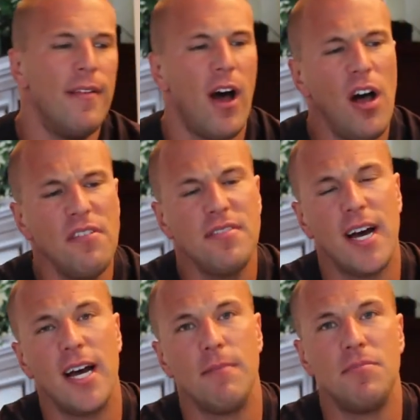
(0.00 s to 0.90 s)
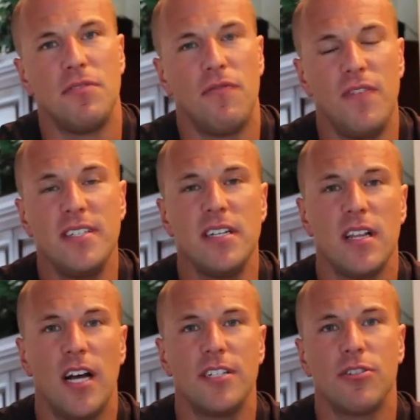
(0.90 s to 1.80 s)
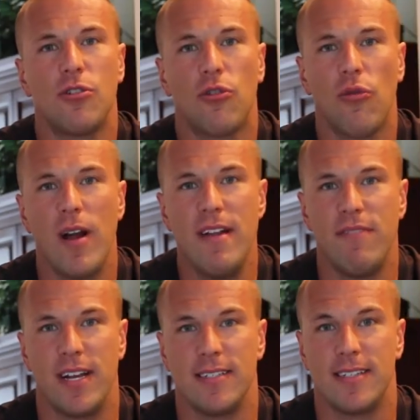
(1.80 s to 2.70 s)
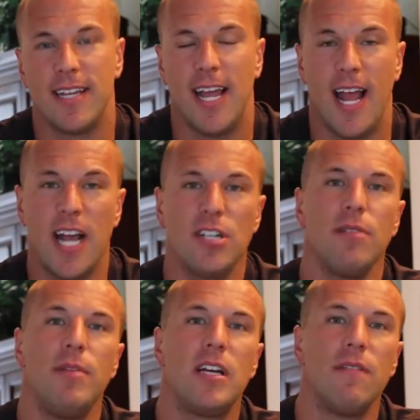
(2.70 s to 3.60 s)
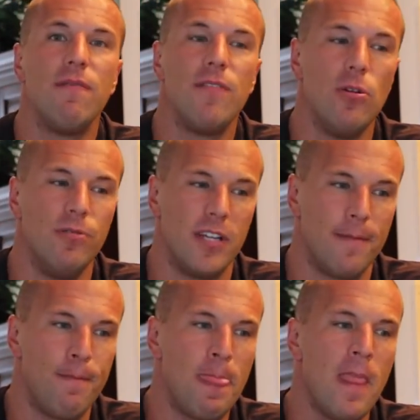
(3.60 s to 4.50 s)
Now other times, physiological cravings can actually be confusing.